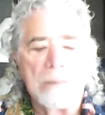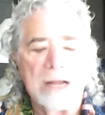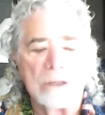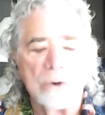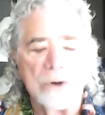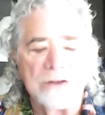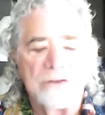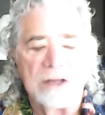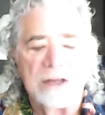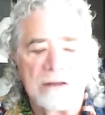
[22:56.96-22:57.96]
By
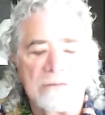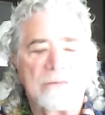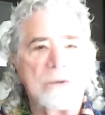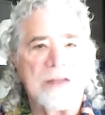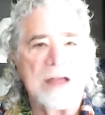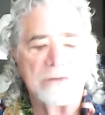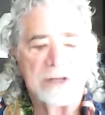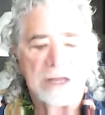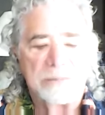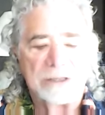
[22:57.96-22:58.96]
learning to give
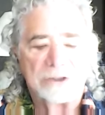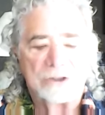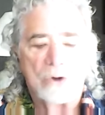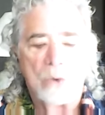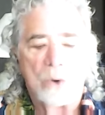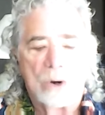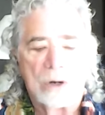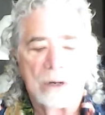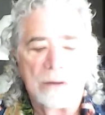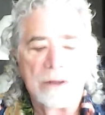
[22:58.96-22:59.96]
without keeping
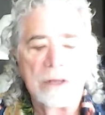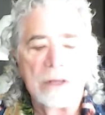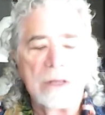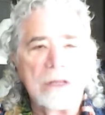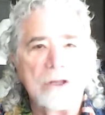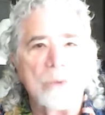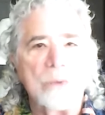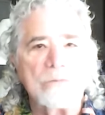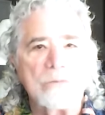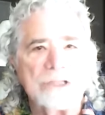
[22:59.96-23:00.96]
score,
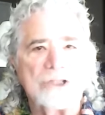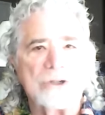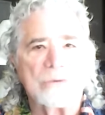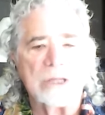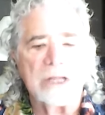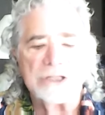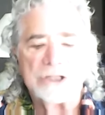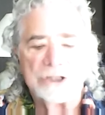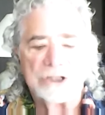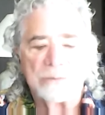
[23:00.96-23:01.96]
you enrich your
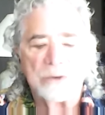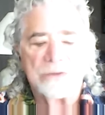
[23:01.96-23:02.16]
relationship